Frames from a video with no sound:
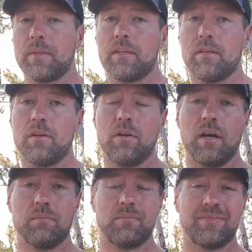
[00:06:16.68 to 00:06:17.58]
you know,
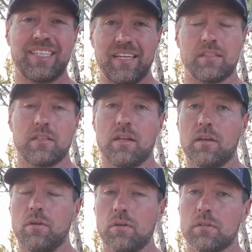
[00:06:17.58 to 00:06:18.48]
I'm tense and I
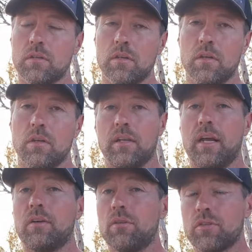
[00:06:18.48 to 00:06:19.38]
can't and
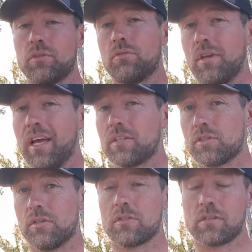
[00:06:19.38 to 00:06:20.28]
I can't shoot relaxed
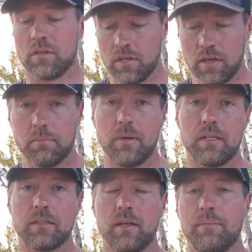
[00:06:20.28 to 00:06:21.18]
shots.
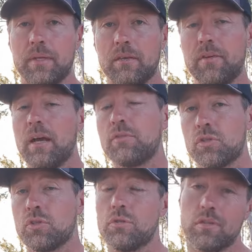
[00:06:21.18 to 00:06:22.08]
But if I have to
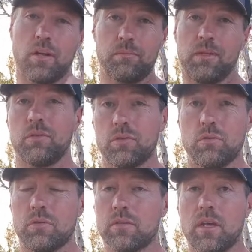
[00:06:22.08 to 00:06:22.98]
choose, I'll be on the
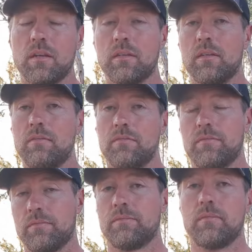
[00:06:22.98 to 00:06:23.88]
shorter side if,
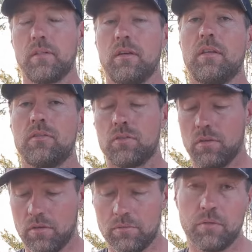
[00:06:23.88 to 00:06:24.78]
you know, then too
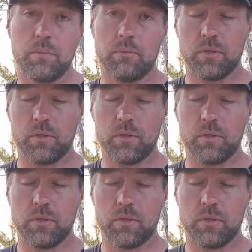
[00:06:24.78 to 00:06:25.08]
long for me